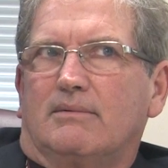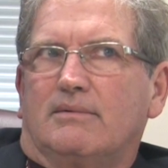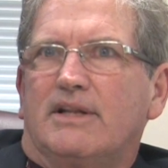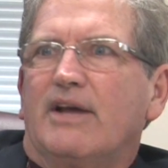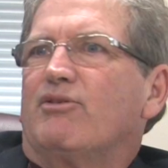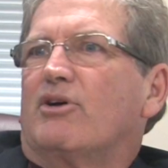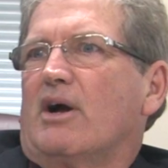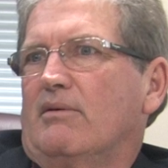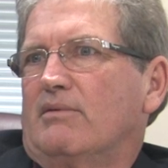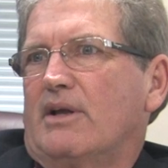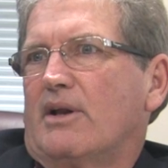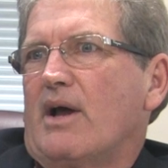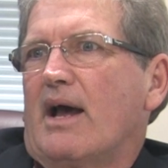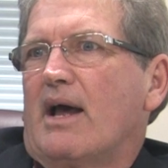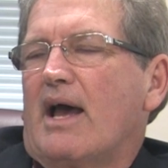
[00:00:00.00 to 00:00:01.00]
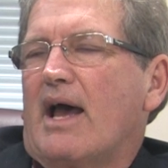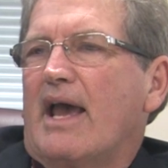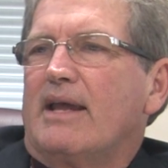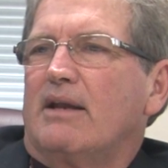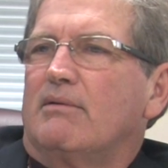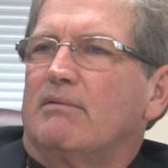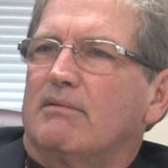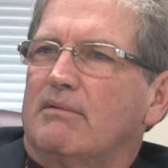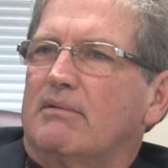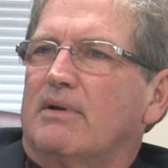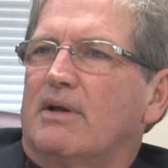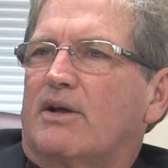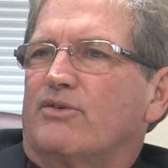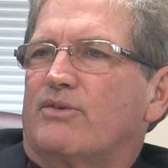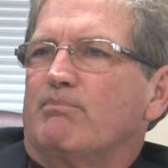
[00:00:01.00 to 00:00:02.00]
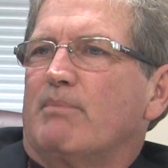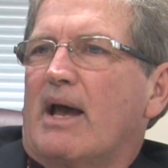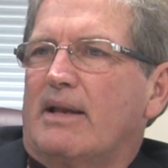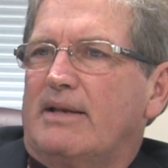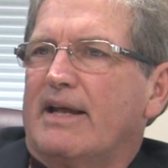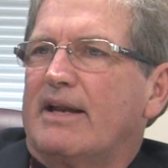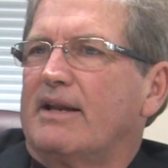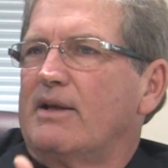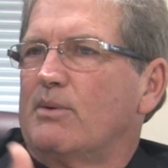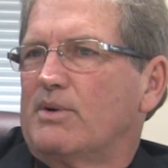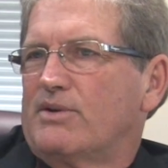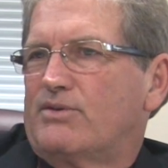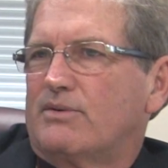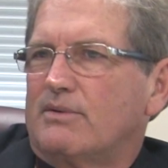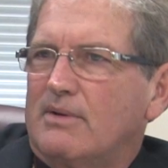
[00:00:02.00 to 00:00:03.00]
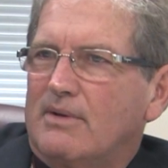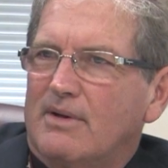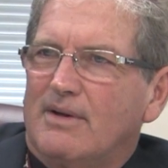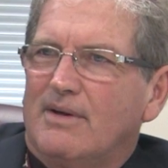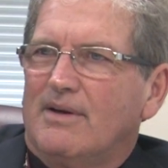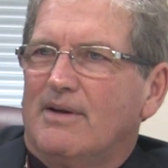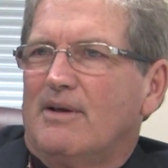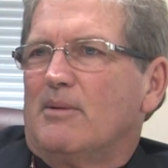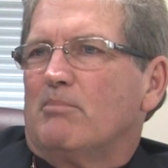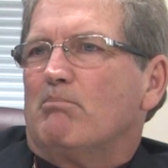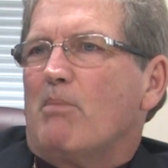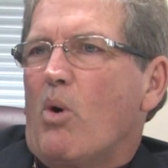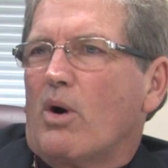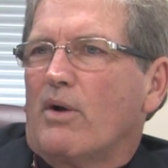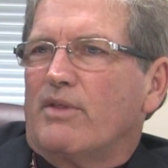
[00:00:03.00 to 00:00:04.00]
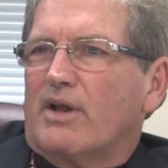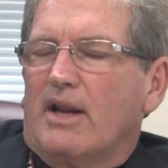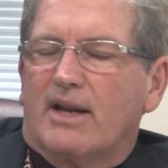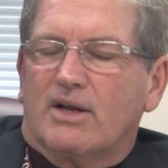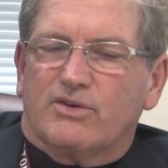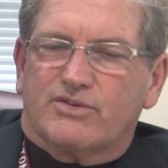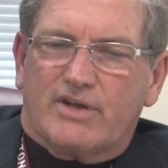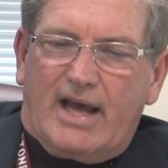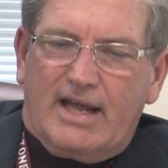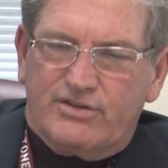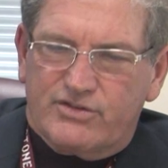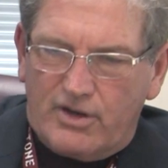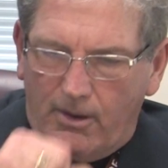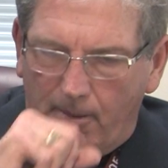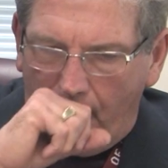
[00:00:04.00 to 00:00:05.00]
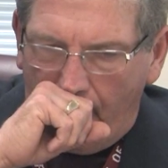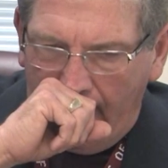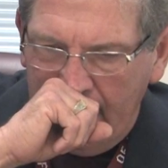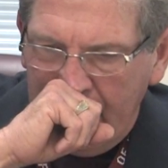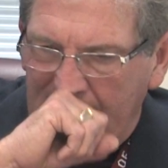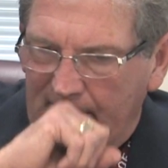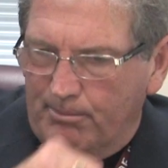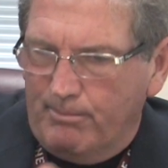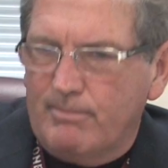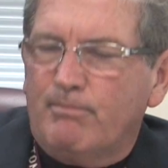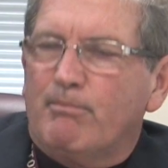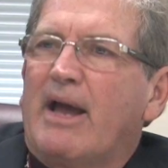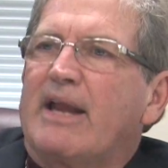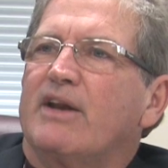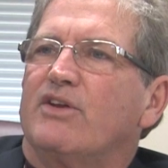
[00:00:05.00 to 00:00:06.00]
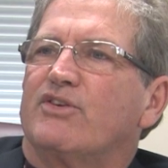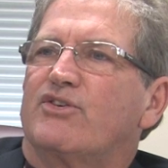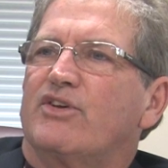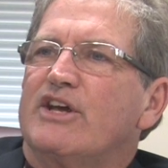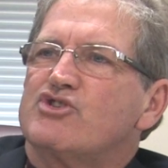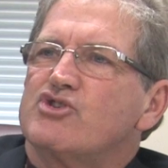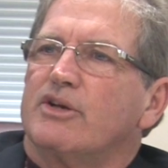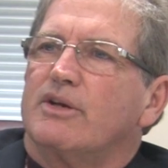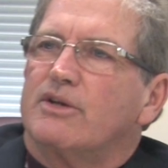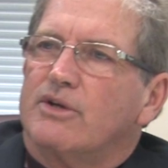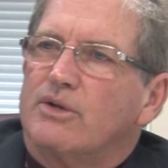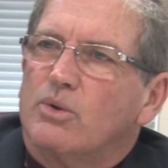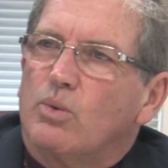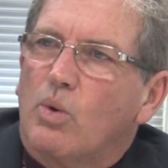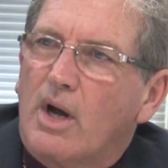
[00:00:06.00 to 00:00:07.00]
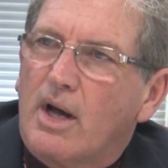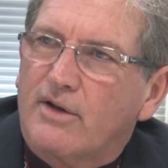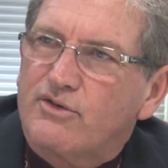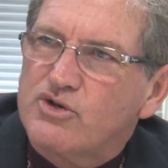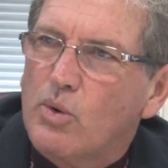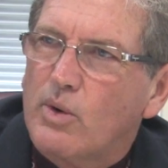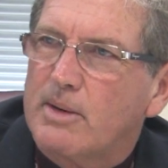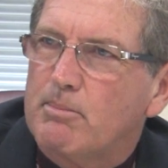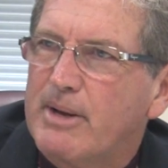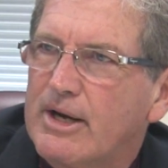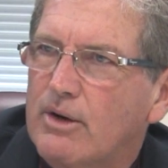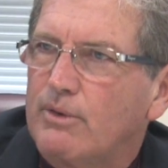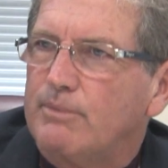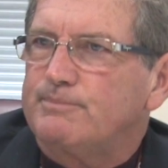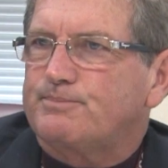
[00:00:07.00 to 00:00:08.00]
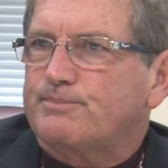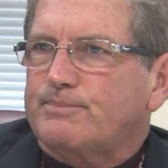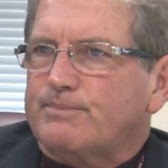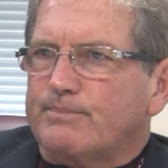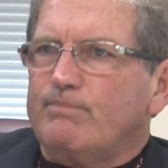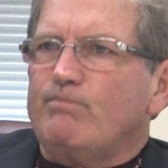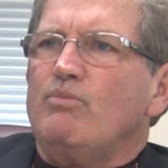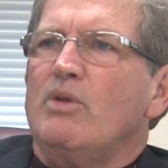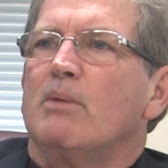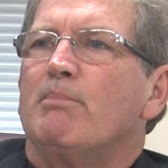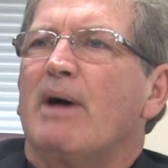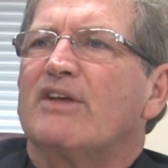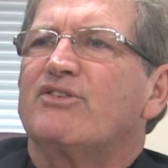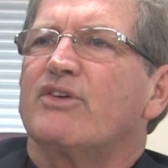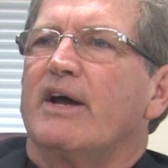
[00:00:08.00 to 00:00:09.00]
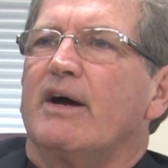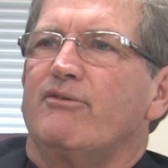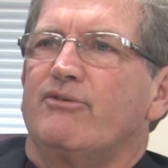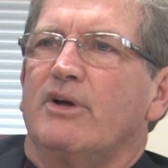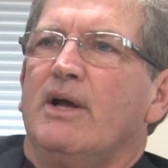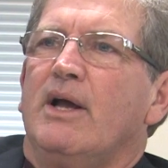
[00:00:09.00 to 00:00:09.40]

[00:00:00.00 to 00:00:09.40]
difficult. You know, I hate, because my identity was more on the clinical side, so made a decision to join Bill myself.